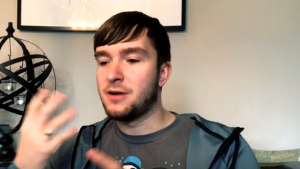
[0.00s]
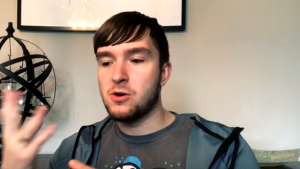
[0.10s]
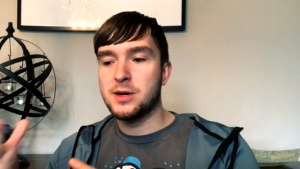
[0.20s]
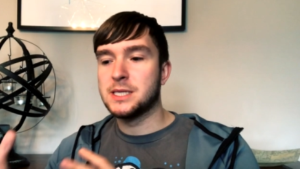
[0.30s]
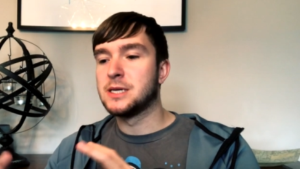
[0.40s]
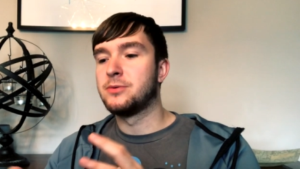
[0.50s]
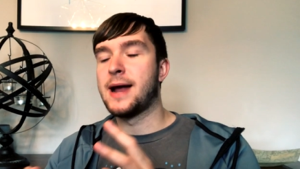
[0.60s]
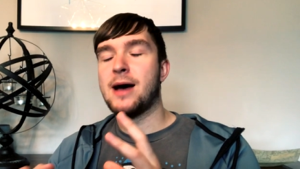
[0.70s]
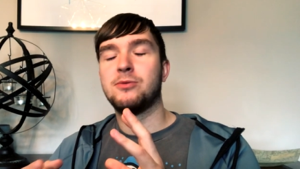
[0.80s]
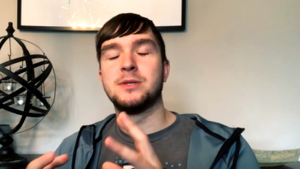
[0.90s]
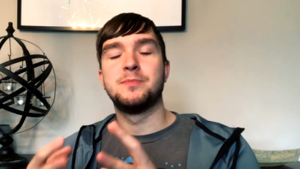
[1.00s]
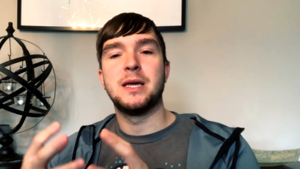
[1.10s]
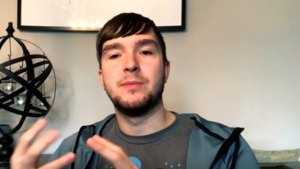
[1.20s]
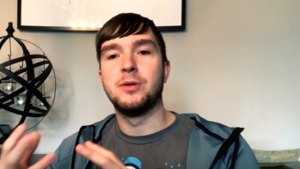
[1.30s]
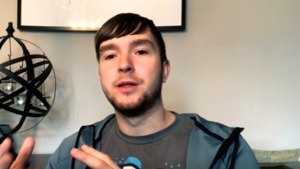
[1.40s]
focus around
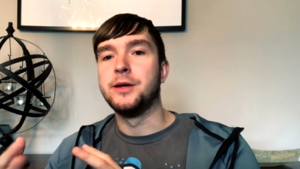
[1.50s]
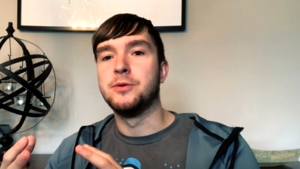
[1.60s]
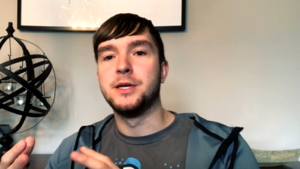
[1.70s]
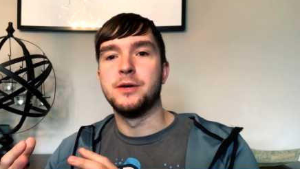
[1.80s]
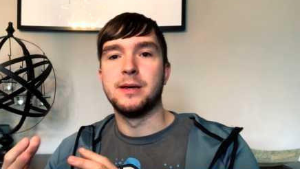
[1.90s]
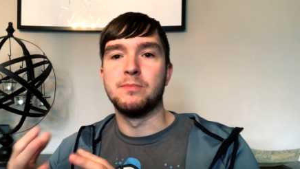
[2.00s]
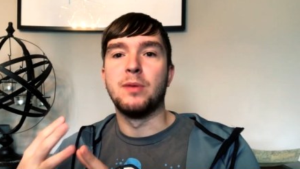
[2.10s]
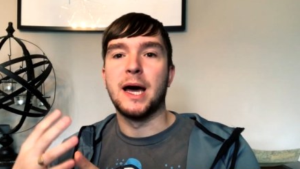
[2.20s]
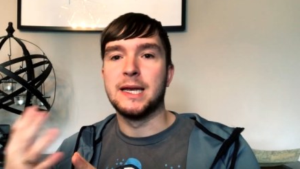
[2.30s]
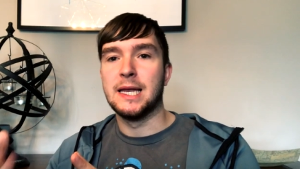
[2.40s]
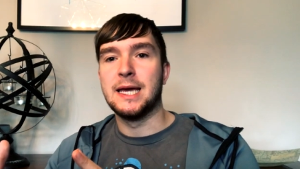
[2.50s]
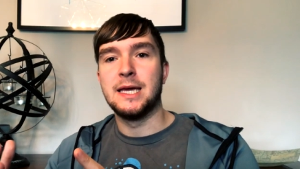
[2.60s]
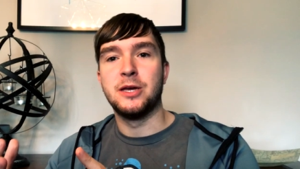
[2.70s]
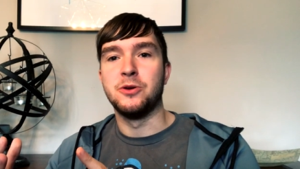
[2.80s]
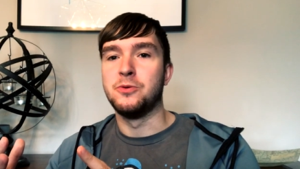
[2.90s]
people who are doing
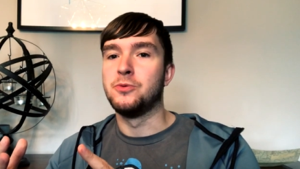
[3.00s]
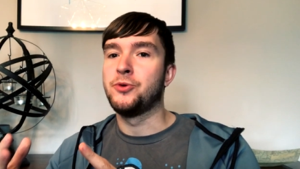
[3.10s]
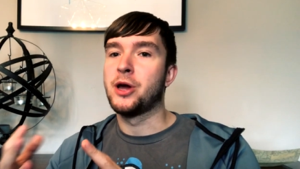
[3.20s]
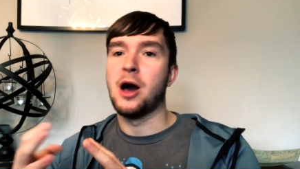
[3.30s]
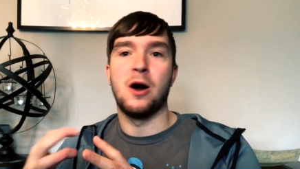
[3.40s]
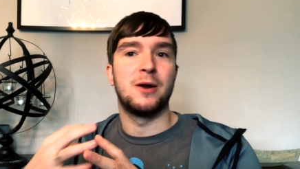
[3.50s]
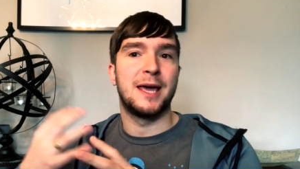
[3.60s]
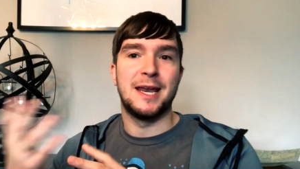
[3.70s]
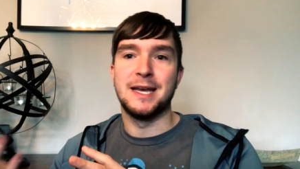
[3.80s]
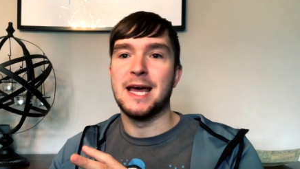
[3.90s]
badly, who can't get a